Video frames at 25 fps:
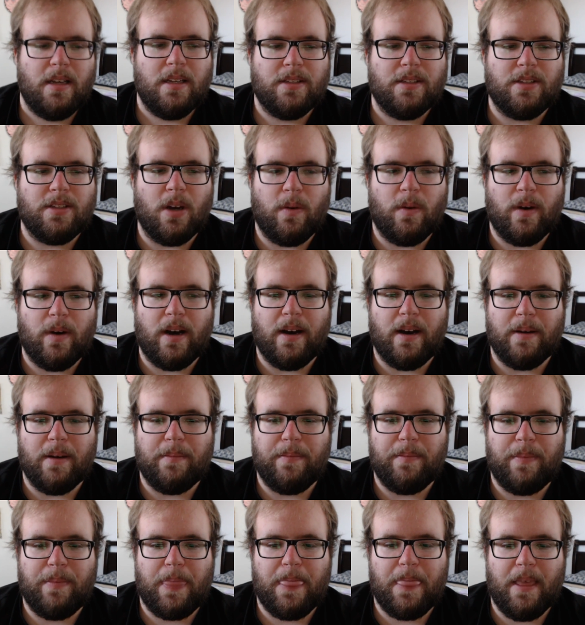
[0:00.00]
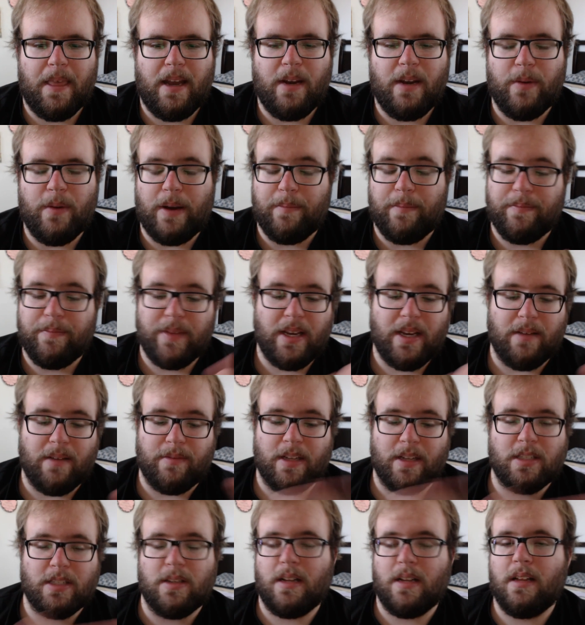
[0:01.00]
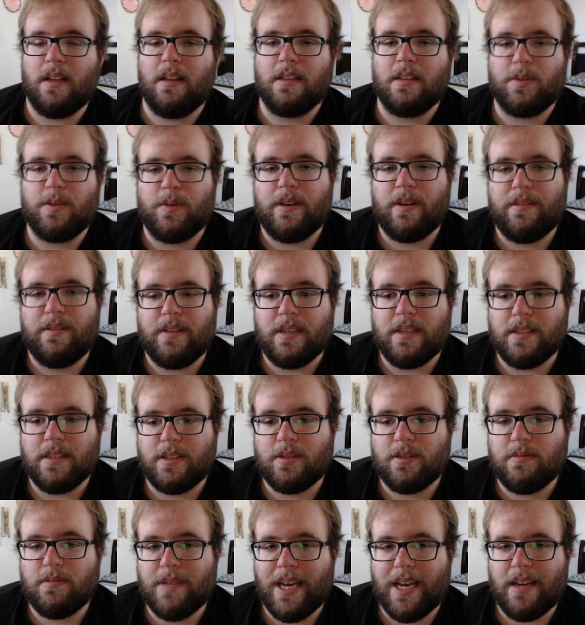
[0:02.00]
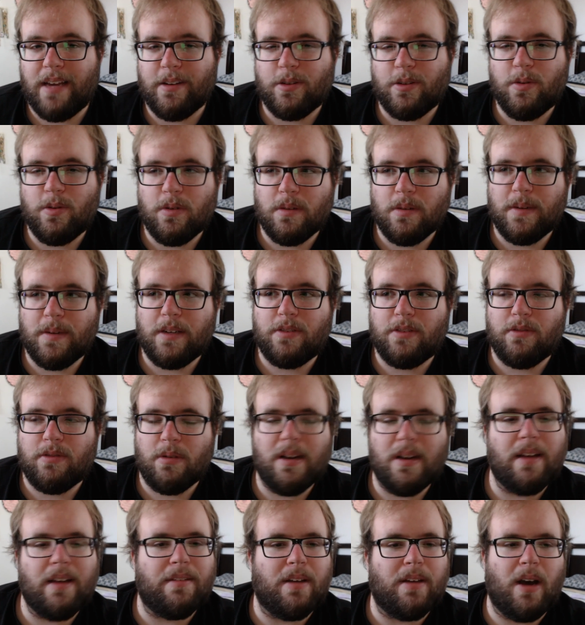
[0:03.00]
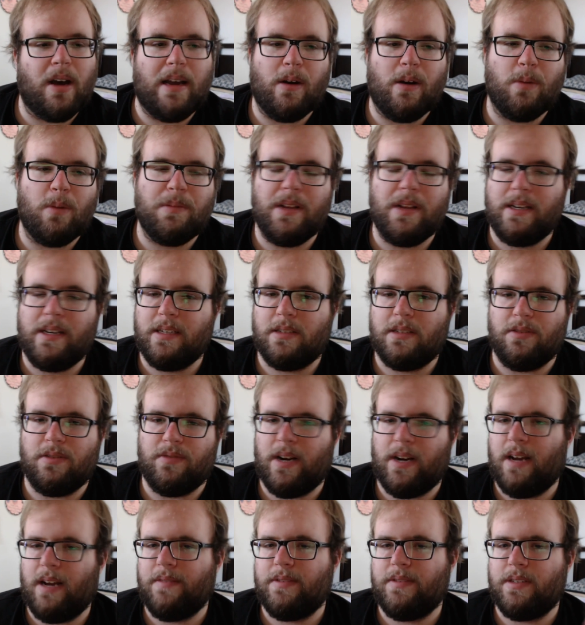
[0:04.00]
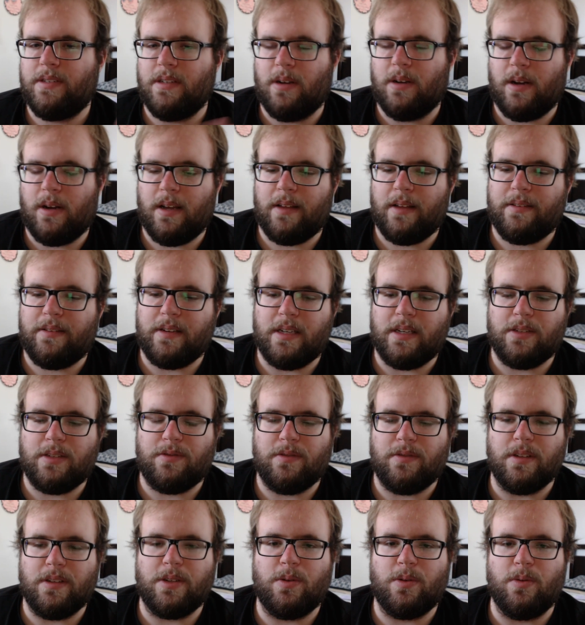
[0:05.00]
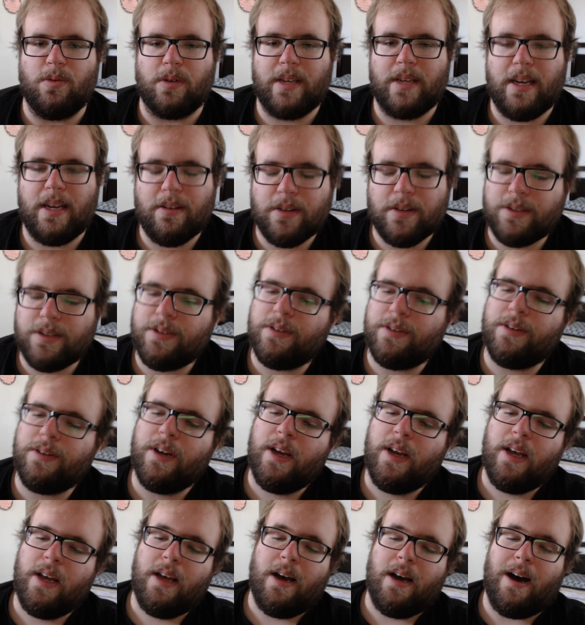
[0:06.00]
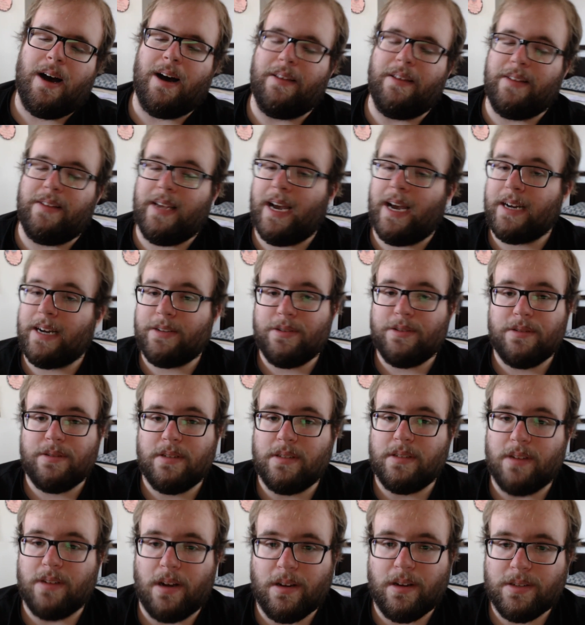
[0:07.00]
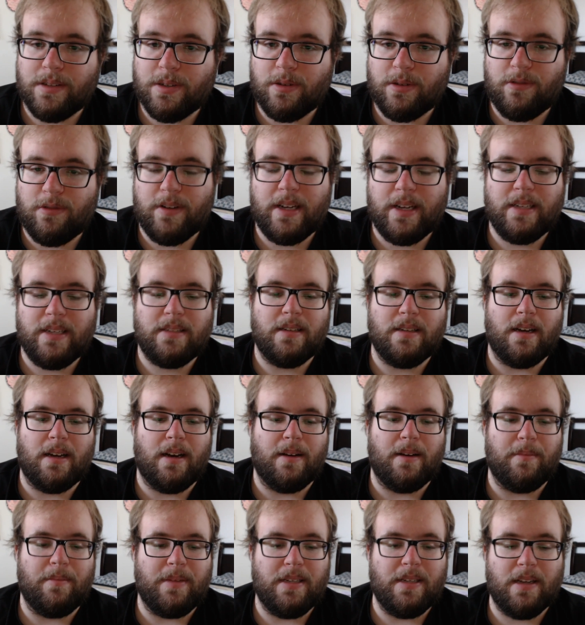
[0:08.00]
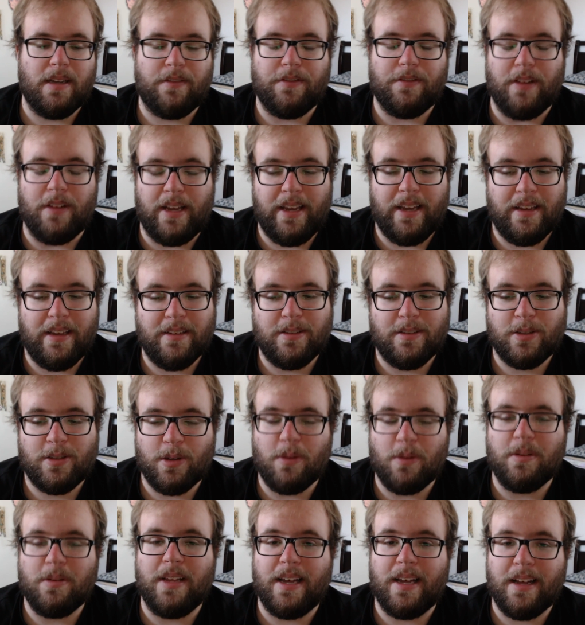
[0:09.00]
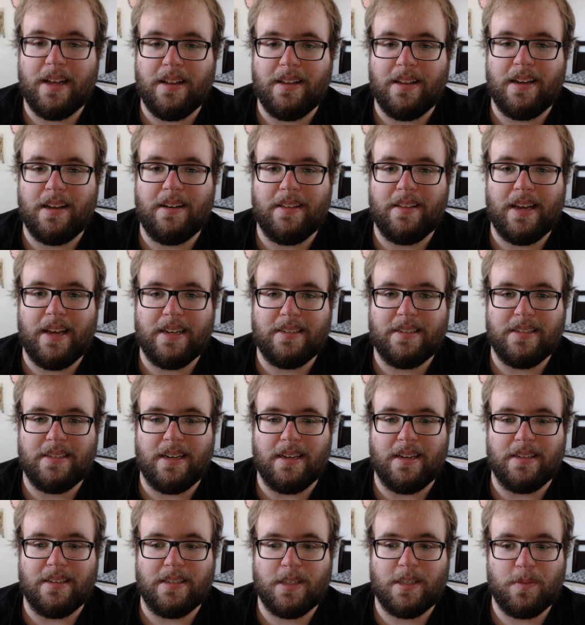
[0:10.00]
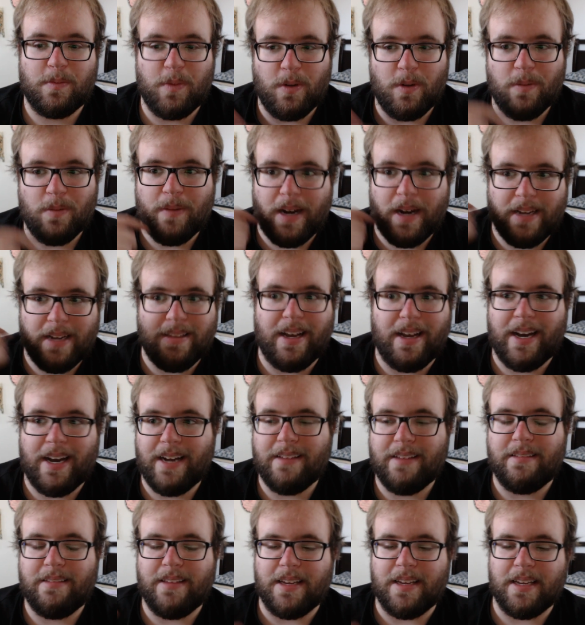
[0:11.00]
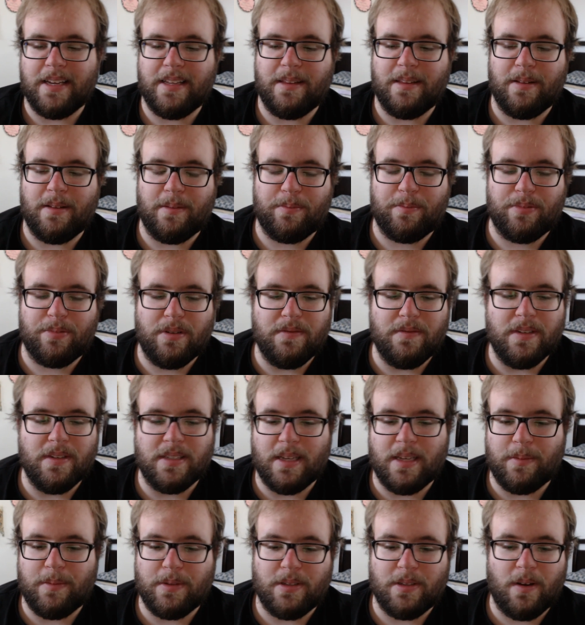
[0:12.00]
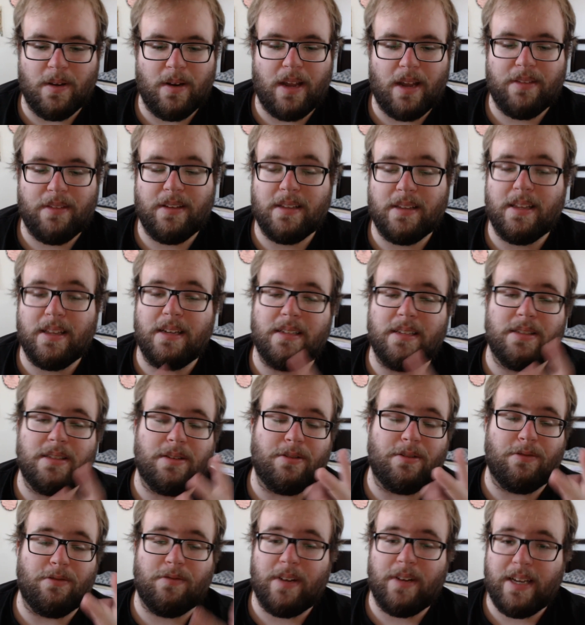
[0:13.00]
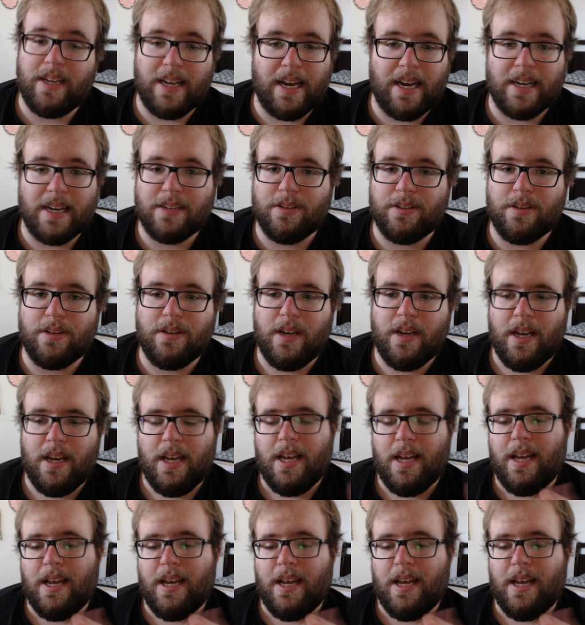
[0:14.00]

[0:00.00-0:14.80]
So, anyway, yeah, that's what I think is kind of cool about Troy. I hope that he survives. I think he's a really cool character. The actor is also great. He definitely sold the hell out of that spoon behind the eye thing in the previous episode. I think that he's a great actor.